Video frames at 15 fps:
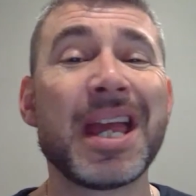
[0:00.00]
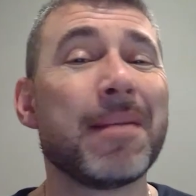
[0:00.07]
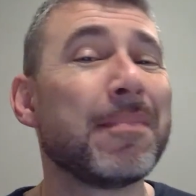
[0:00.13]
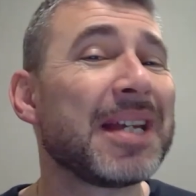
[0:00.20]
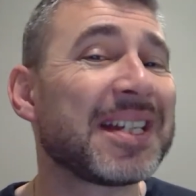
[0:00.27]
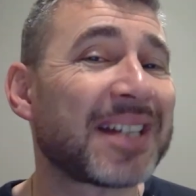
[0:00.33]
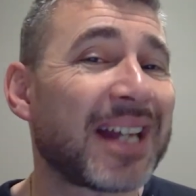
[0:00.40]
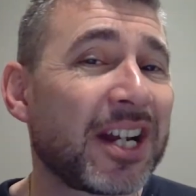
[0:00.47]
It
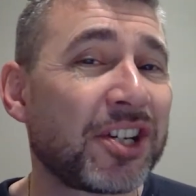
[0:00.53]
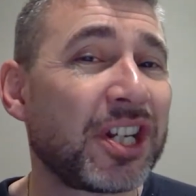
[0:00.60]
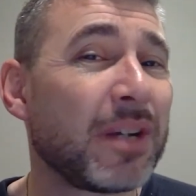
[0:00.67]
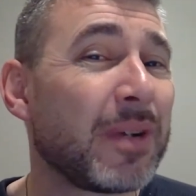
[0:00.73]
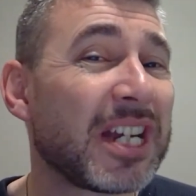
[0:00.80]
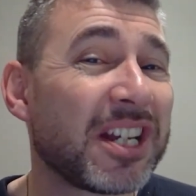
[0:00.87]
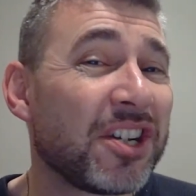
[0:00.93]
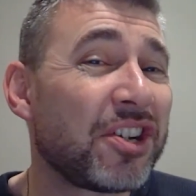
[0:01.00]
means actually
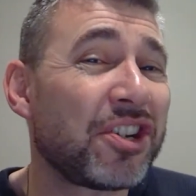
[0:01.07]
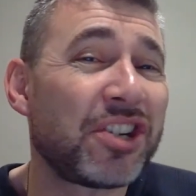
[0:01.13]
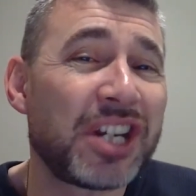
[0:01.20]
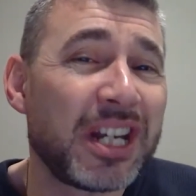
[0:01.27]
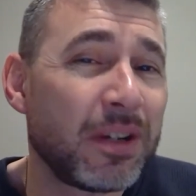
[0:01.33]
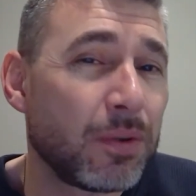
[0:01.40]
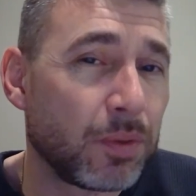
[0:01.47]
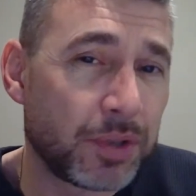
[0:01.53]
we can
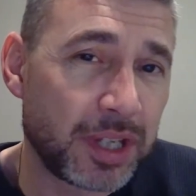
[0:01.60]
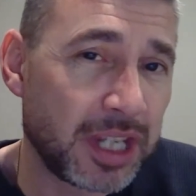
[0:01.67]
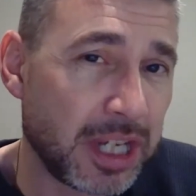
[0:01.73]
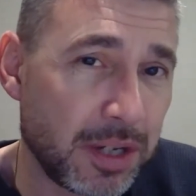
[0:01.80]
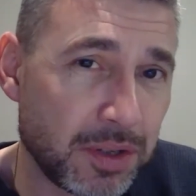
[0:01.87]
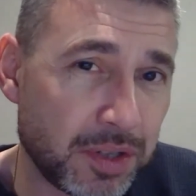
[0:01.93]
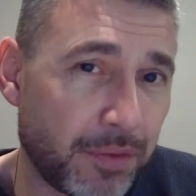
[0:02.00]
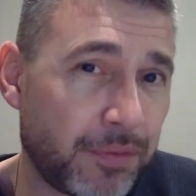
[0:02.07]
shield the
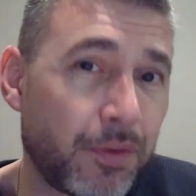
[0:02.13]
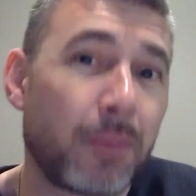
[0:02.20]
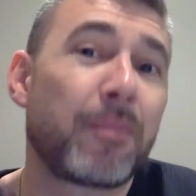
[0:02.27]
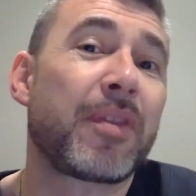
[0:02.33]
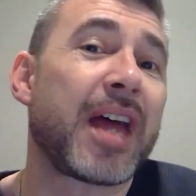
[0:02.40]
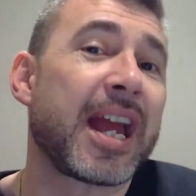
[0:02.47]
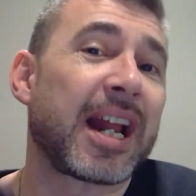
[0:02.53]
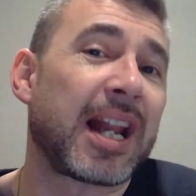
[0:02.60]
user from
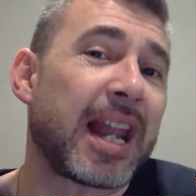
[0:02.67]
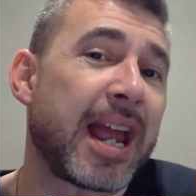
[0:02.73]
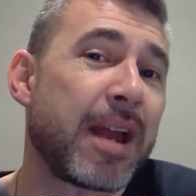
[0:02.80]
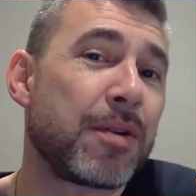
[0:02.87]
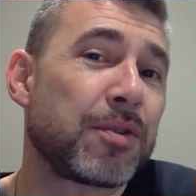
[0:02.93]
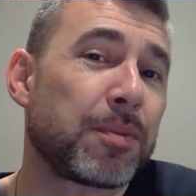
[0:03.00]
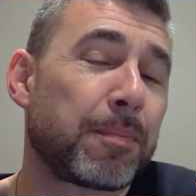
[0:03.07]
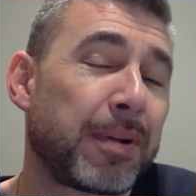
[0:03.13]
their
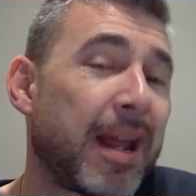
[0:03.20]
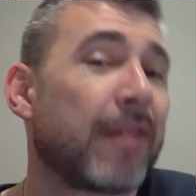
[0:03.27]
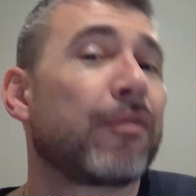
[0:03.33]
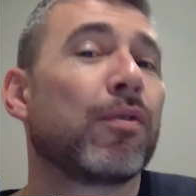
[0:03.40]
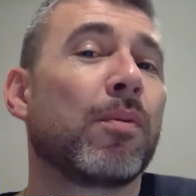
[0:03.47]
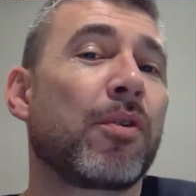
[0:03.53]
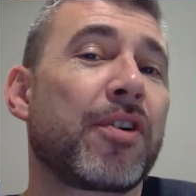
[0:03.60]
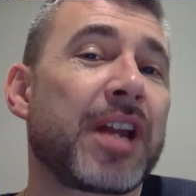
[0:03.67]
cloud
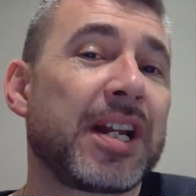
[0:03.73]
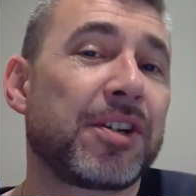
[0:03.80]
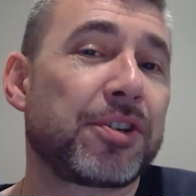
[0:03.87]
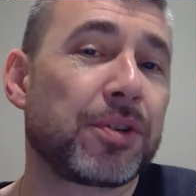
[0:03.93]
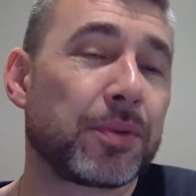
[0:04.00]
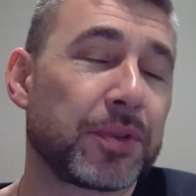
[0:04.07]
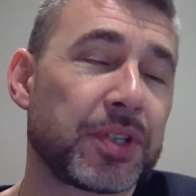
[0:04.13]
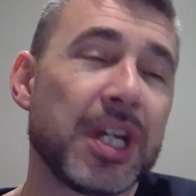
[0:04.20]
platform
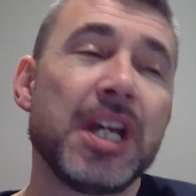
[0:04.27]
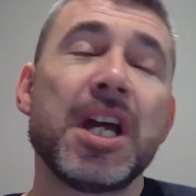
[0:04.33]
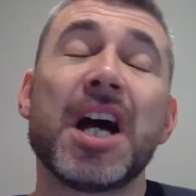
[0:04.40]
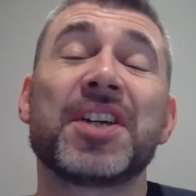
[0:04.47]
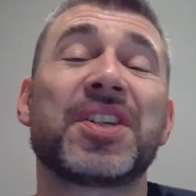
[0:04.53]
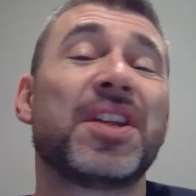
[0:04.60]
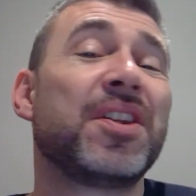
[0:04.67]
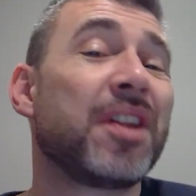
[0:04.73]
credentials
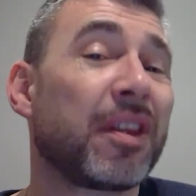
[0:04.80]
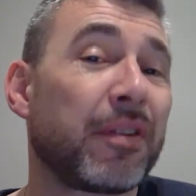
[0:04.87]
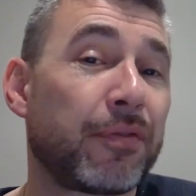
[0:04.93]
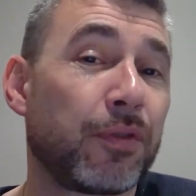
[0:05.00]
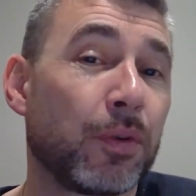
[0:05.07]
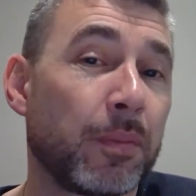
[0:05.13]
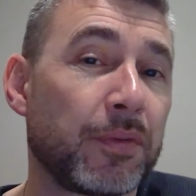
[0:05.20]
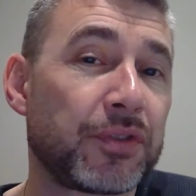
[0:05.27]
as another
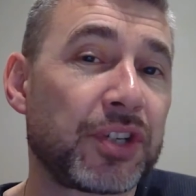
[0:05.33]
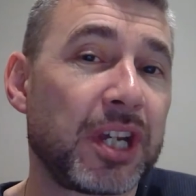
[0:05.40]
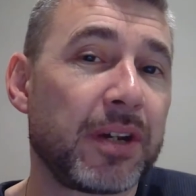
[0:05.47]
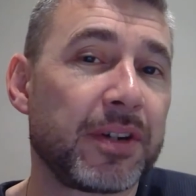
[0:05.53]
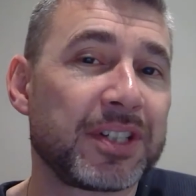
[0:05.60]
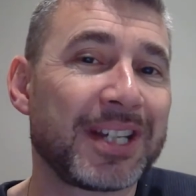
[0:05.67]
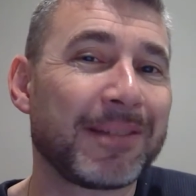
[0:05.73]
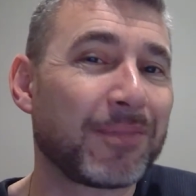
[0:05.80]
form of
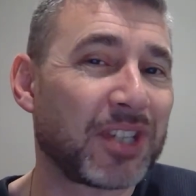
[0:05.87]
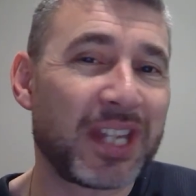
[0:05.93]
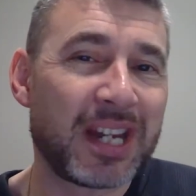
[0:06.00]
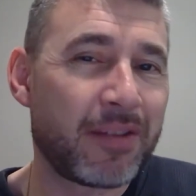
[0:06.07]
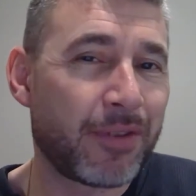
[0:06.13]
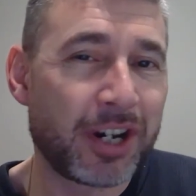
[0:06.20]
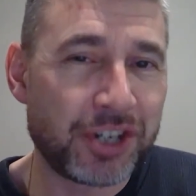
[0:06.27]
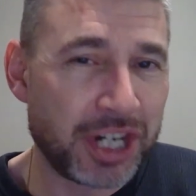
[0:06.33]
security. So they
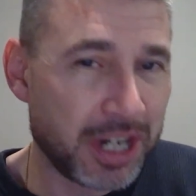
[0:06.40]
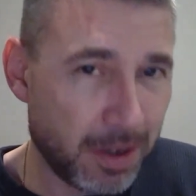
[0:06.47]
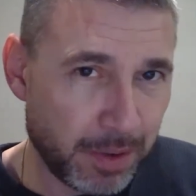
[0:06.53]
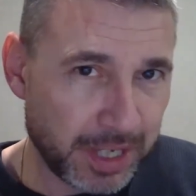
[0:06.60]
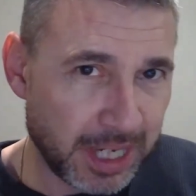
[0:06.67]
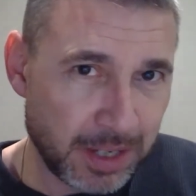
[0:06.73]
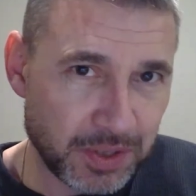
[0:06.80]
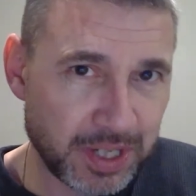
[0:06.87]
never actually know what
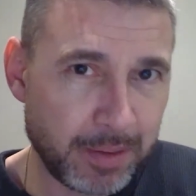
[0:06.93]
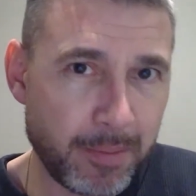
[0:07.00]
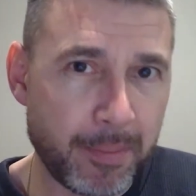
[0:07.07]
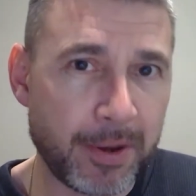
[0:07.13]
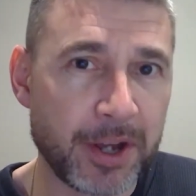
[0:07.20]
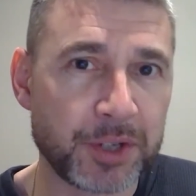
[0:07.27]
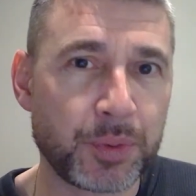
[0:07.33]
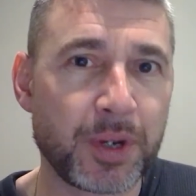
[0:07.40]
the username and
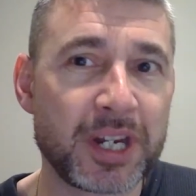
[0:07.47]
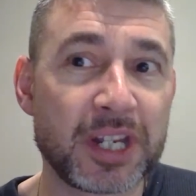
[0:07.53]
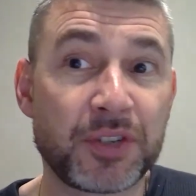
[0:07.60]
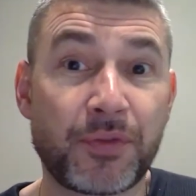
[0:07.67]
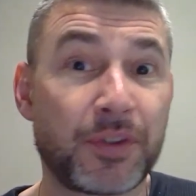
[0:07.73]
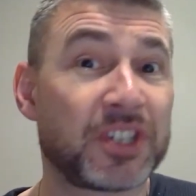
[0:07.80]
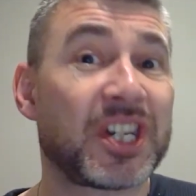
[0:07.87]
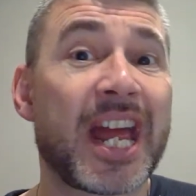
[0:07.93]
password is
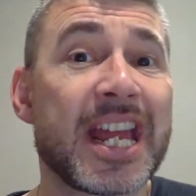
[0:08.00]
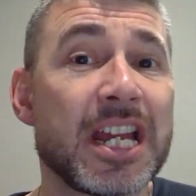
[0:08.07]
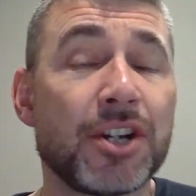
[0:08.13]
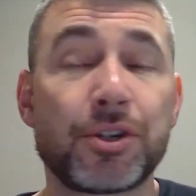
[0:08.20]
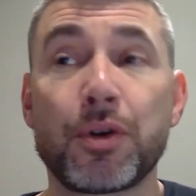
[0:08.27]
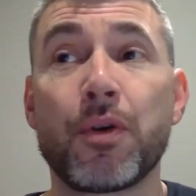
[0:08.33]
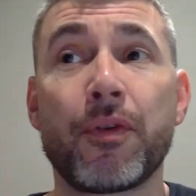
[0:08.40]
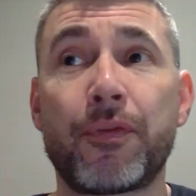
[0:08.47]
for
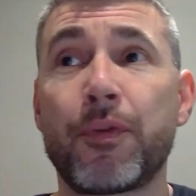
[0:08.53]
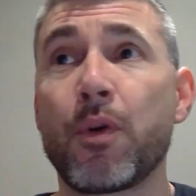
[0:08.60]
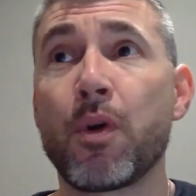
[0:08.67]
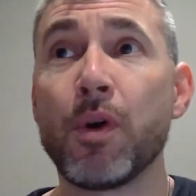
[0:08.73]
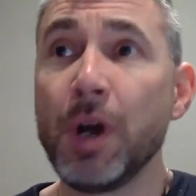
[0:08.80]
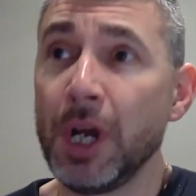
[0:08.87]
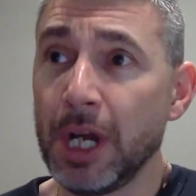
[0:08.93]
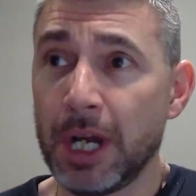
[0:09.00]
Sage or
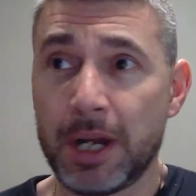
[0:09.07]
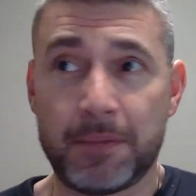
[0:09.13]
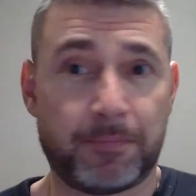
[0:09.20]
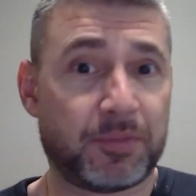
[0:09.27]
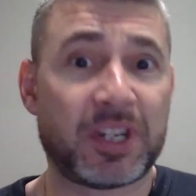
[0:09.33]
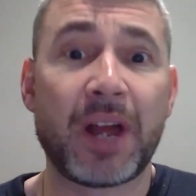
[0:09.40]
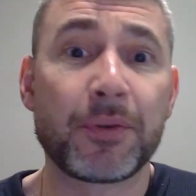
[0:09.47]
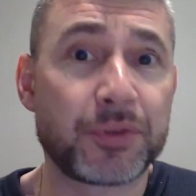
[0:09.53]
for
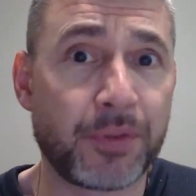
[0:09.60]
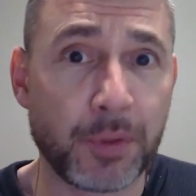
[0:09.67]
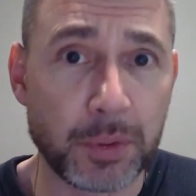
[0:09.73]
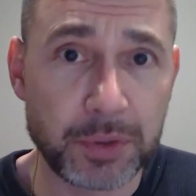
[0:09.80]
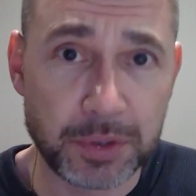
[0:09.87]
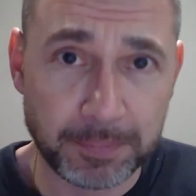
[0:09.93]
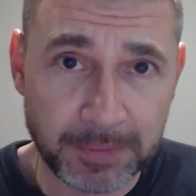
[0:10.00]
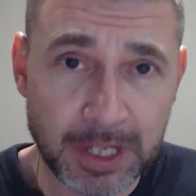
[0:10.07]

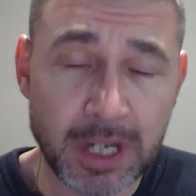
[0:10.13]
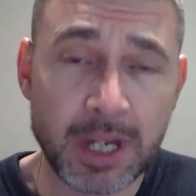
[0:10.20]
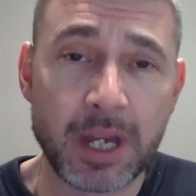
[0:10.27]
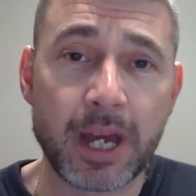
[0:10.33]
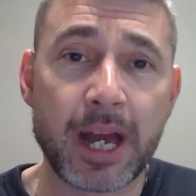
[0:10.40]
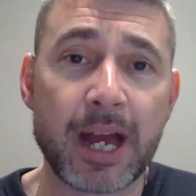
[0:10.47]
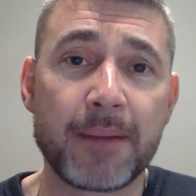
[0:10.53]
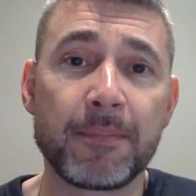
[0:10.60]
Salesforce.
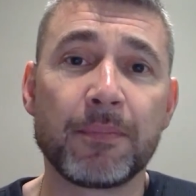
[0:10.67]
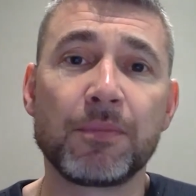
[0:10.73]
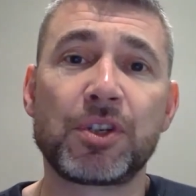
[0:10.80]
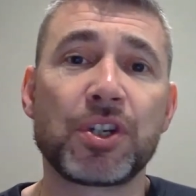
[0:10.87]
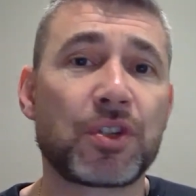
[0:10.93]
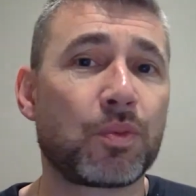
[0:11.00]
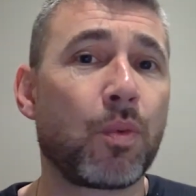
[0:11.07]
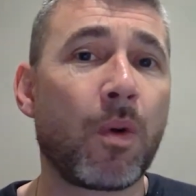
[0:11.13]

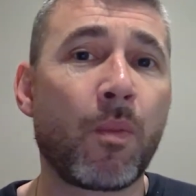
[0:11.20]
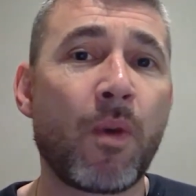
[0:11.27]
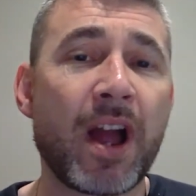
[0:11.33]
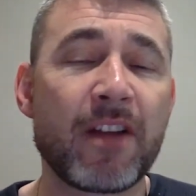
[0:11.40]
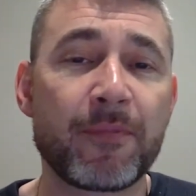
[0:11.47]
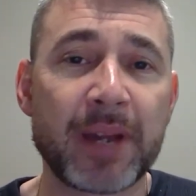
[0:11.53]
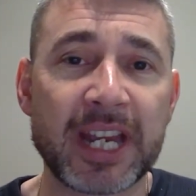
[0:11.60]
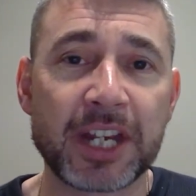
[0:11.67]
Just one way
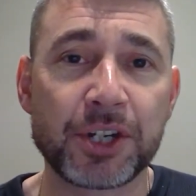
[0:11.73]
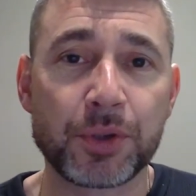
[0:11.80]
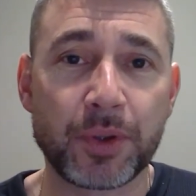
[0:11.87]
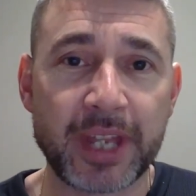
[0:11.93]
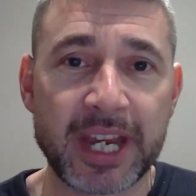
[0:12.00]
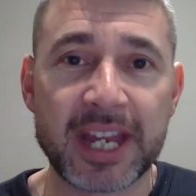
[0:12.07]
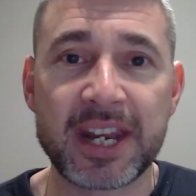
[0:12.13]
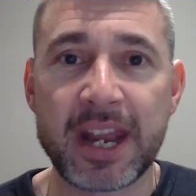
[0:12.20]
of making sure
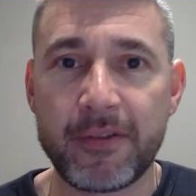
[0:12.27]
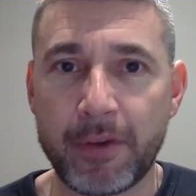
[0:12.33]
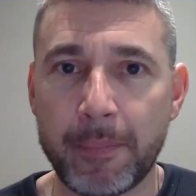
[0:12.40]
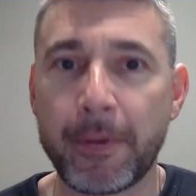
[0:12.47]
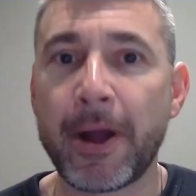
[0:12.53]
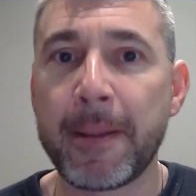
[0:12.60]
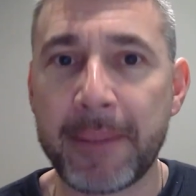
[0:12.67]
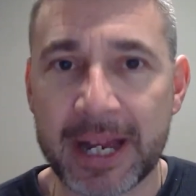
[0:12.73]
they can never
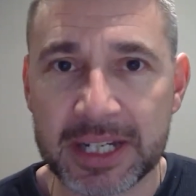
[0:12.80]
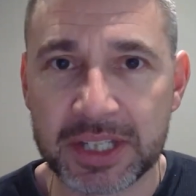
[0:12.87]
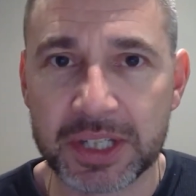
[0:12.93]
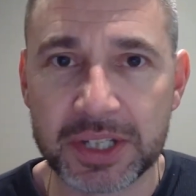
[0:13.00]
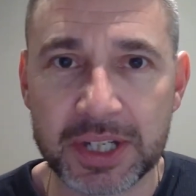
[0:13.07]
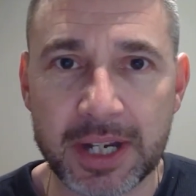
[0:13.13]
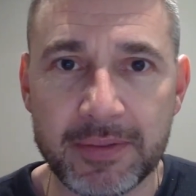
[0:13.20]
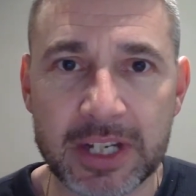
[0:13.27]
bypass the
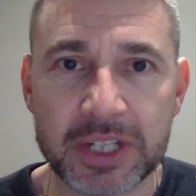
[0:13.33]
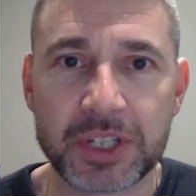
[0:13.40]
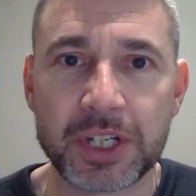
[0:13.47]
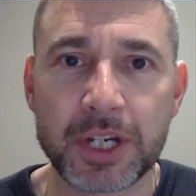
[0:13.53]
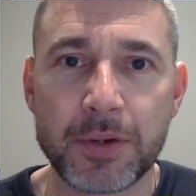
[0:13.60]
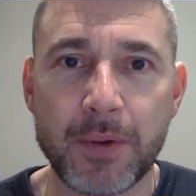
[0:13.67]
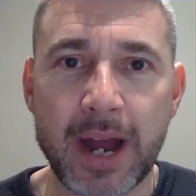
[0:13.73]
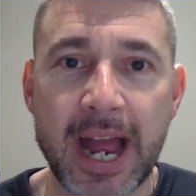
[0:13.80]
service
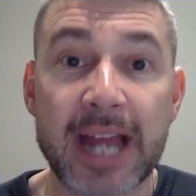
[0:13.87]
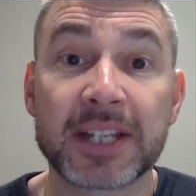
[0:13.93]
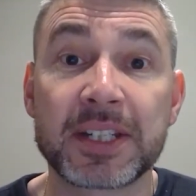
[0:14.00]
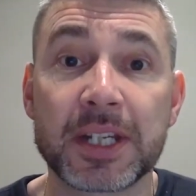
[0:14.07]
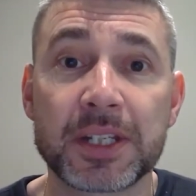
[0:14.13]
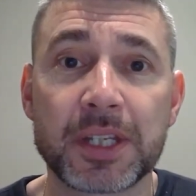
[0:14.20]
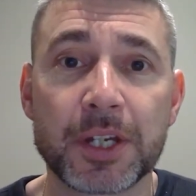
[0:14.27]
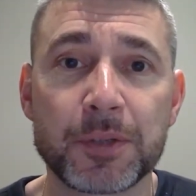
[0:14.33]
to
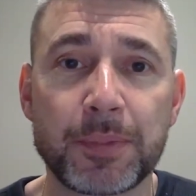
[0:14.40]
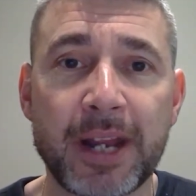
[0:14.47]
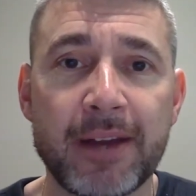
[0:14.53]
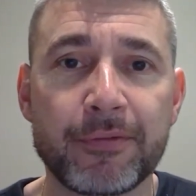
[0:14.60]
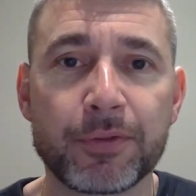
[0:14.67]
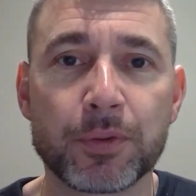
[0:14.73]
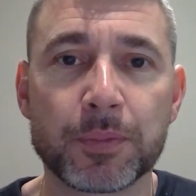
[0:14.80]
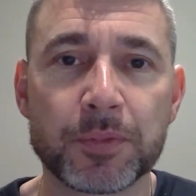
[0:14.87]
access those
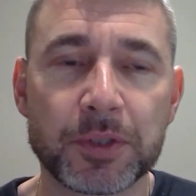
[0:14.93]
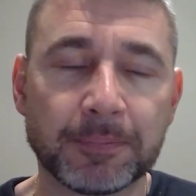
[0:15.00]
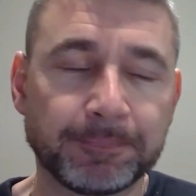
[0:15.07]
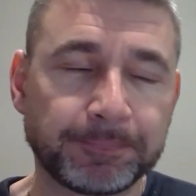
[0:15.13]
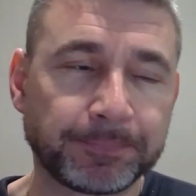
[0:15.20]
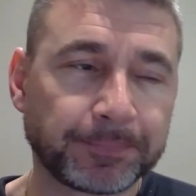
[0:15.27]
platforms.